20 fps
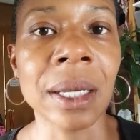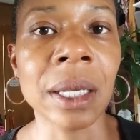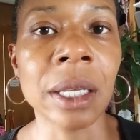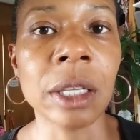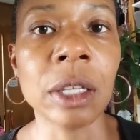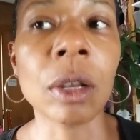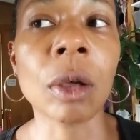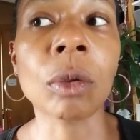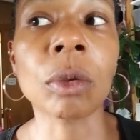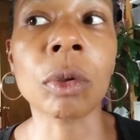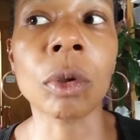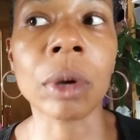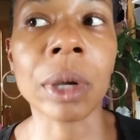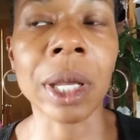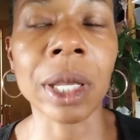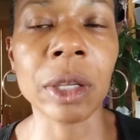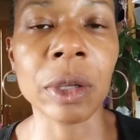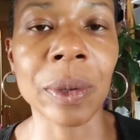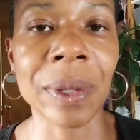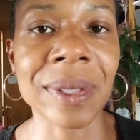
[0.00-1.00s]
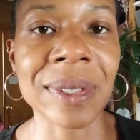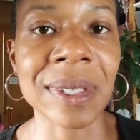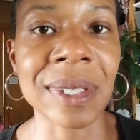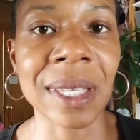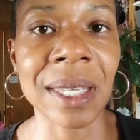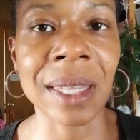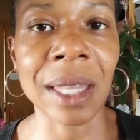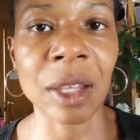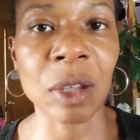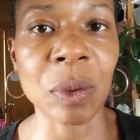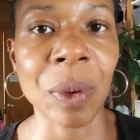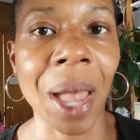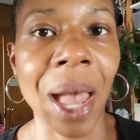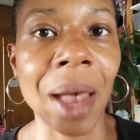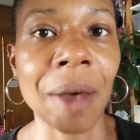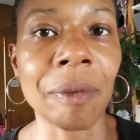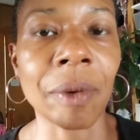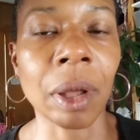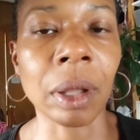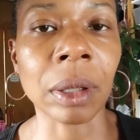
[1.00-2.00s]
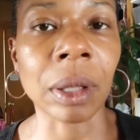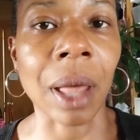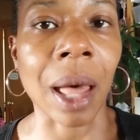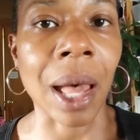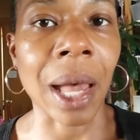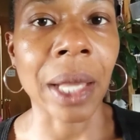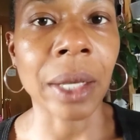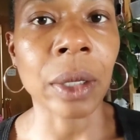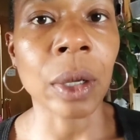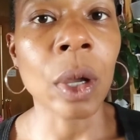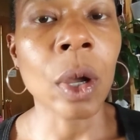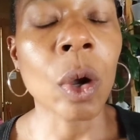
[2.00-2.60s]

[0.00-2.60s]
look at you and see that you have a lot,